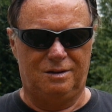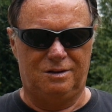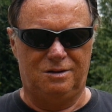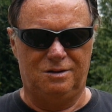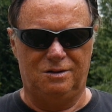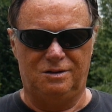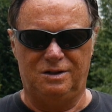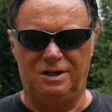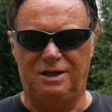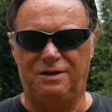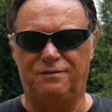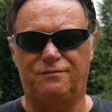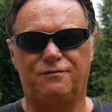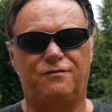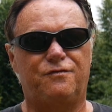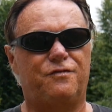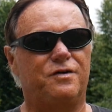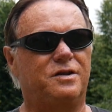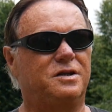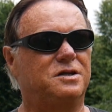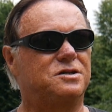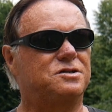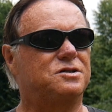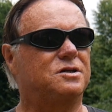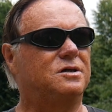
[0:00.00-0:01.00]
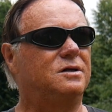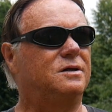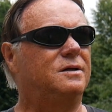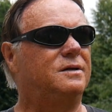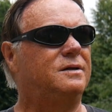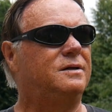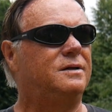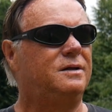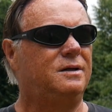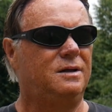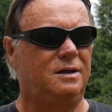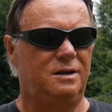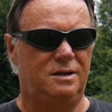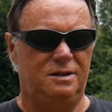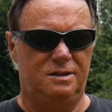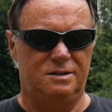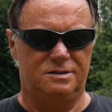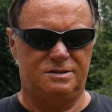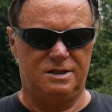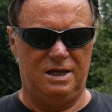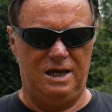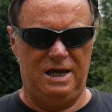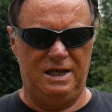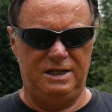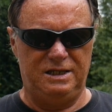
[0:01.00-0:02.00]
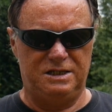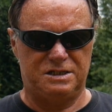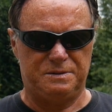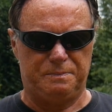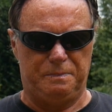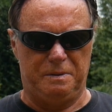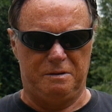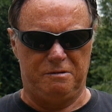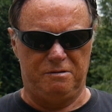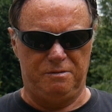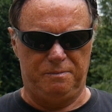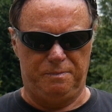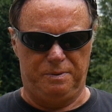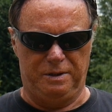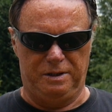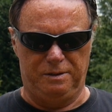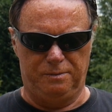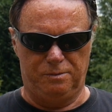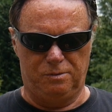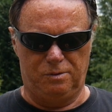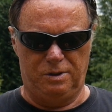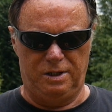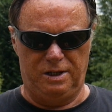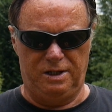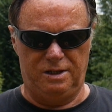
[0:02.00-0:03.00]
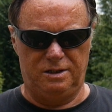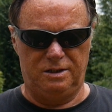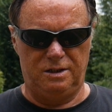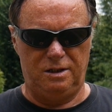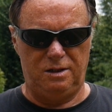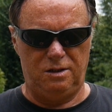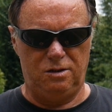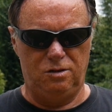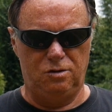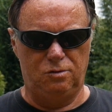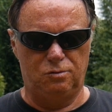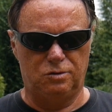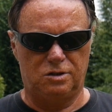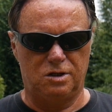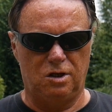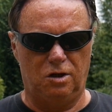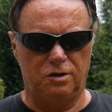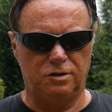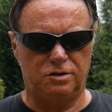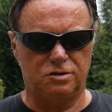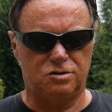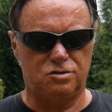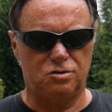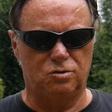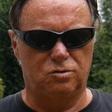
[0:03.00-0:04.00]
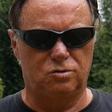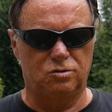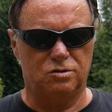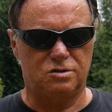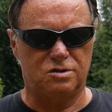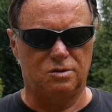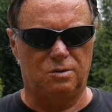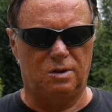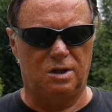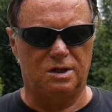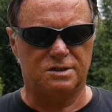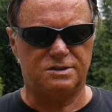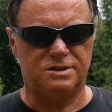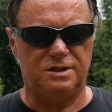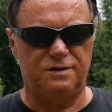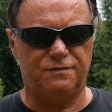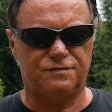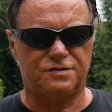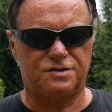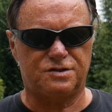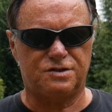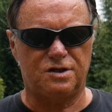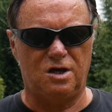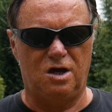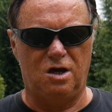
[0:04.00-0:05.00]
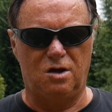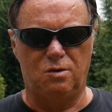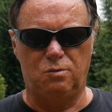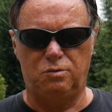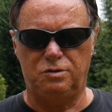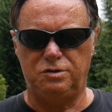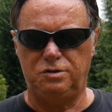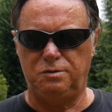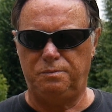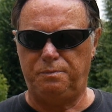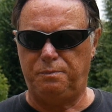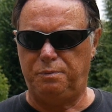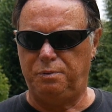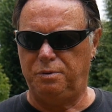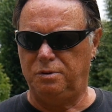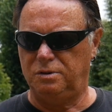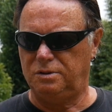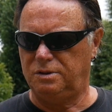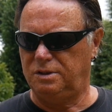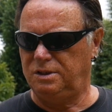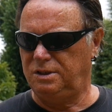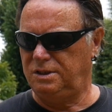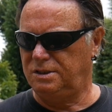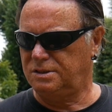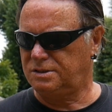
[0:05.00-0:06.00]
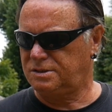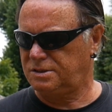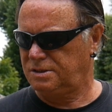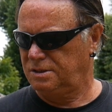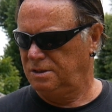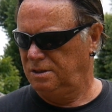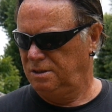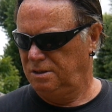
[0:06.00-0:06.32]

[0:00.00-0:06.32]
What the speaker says: Couldn't even finish it. Is there any spirit people here who would like to talk to us? If so, will you put these